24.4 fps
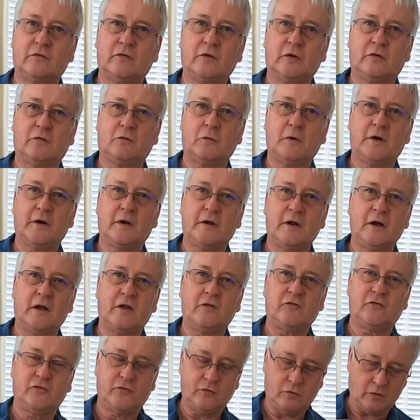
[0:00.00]
it's quite a
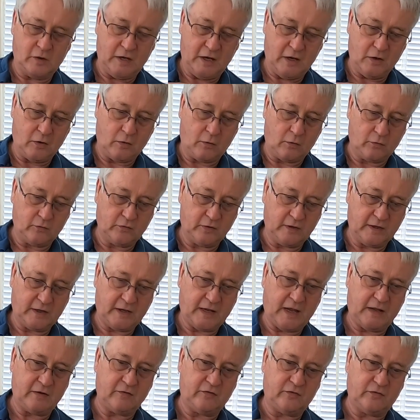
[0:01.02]
nice short hose and it
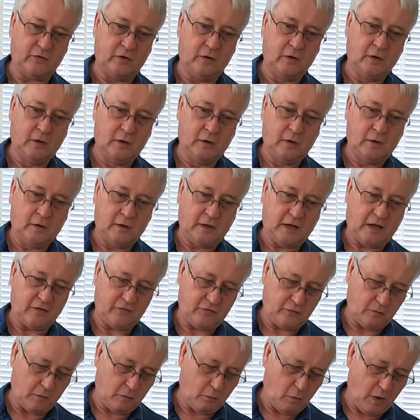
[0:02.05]
gets
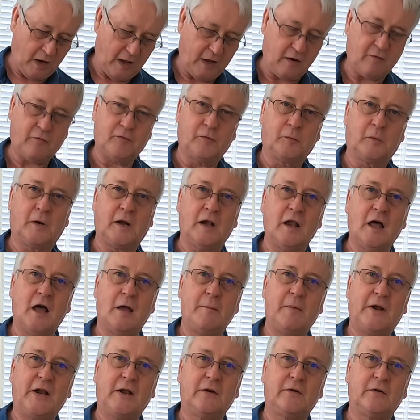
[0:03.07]
you away from
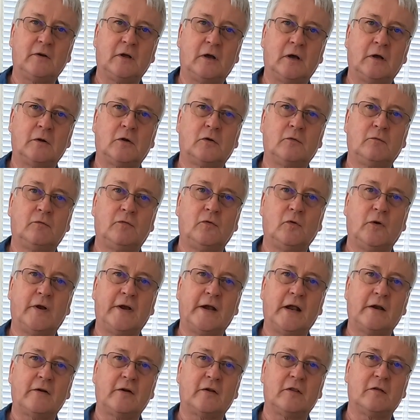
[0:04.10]
falling
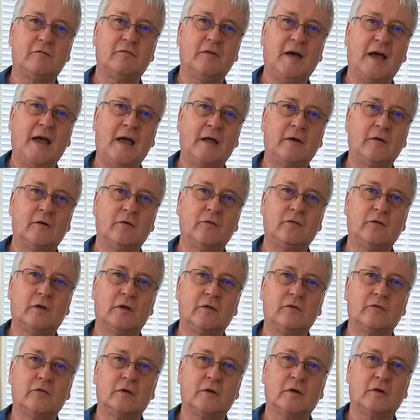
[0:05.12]
under the van, doesn't
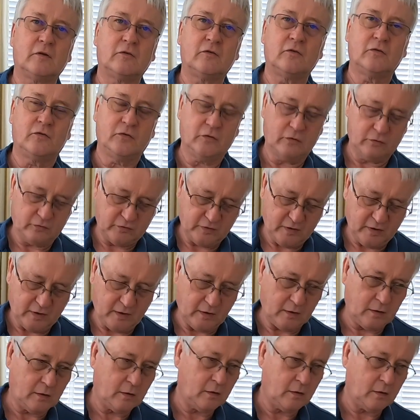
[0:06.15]
it? So you could just use that.